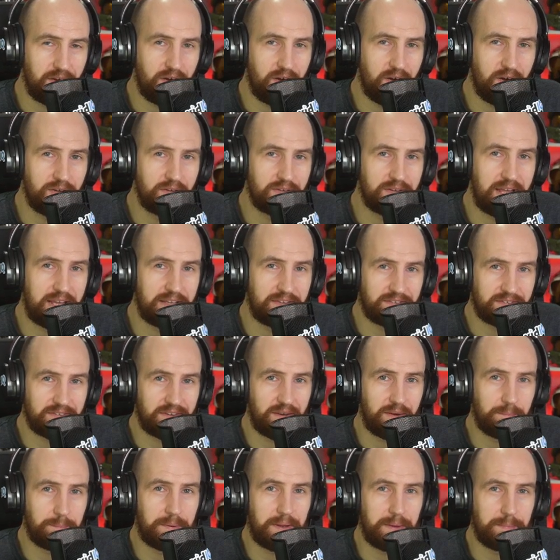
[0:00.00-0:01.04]
unless
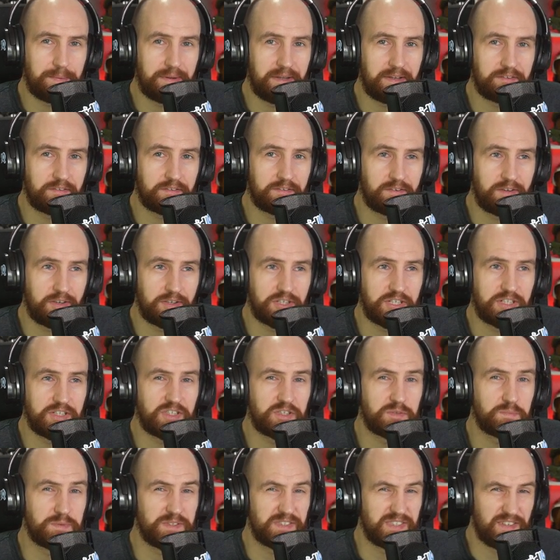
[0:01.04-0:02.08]
people are searching
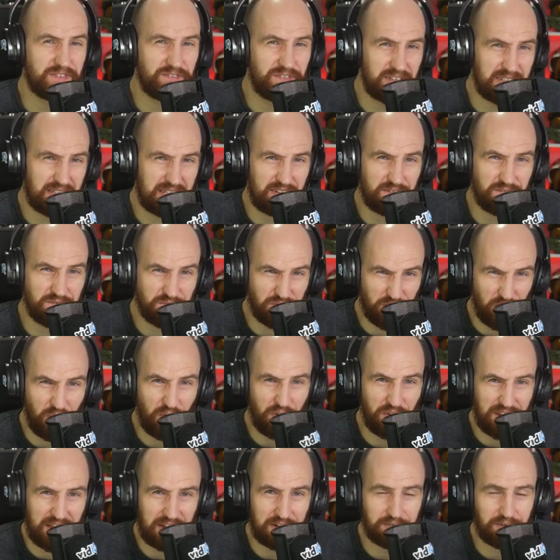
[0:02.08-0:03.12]
specifically
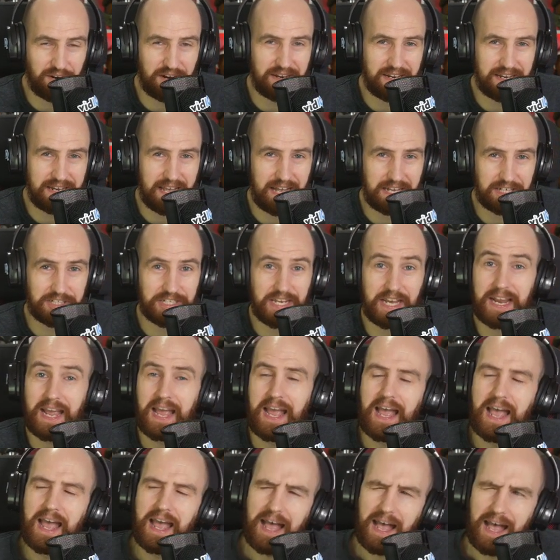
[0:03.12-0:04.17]
for that trending hashtag.
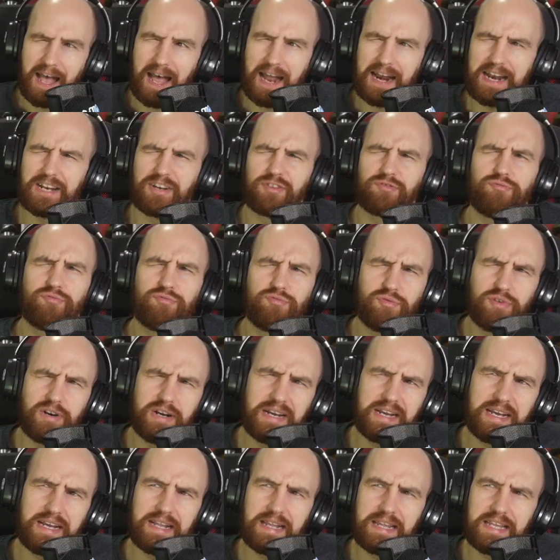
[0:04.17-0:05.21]
And it's
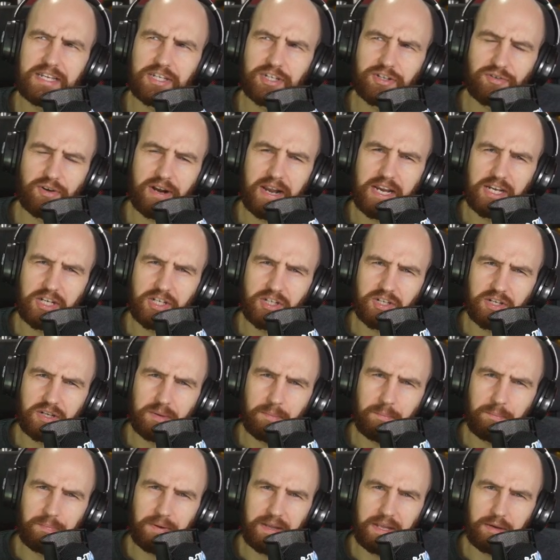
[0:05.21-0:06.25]
really strange to
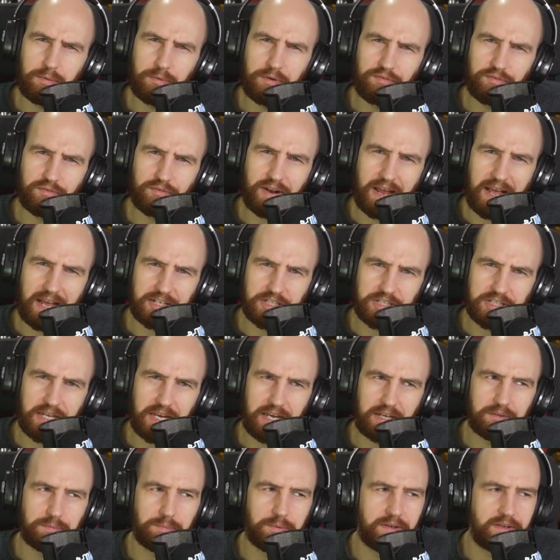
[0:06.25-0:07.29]
compete with
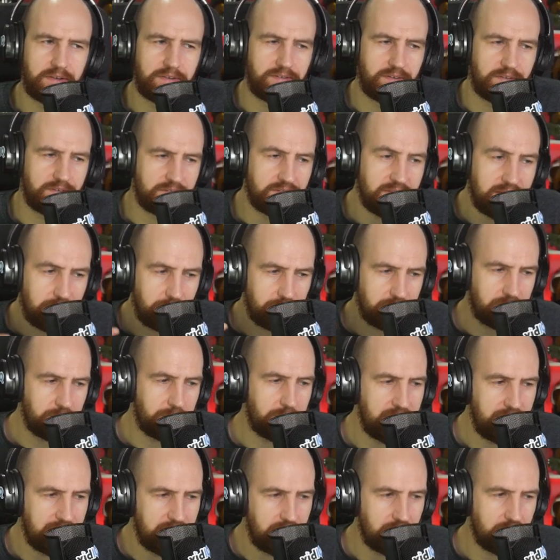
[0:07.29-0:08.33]
hashtags, because it seems to
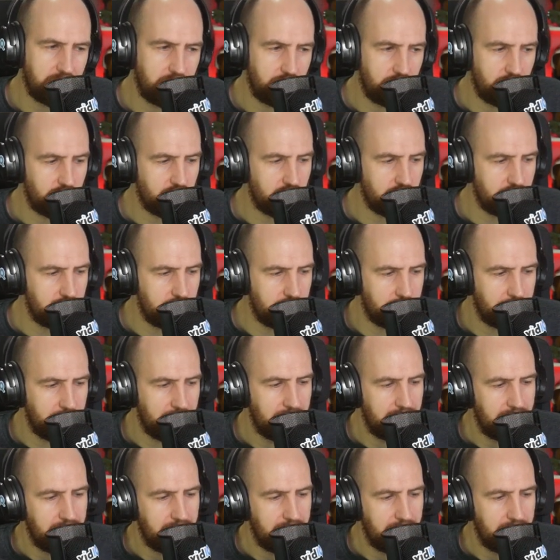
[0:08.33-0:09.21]
be that YouTube